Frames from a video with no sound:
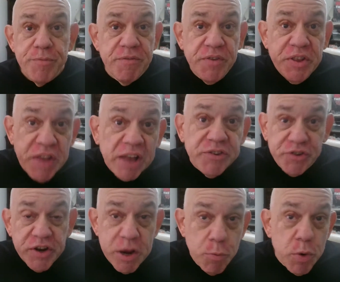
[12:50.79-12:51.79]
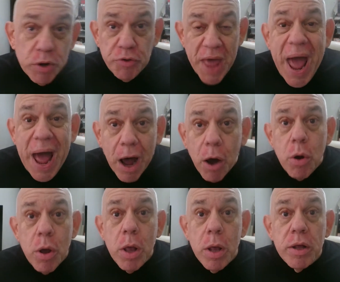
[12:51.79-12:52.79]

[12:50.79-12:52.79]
If he doesn't, he will now.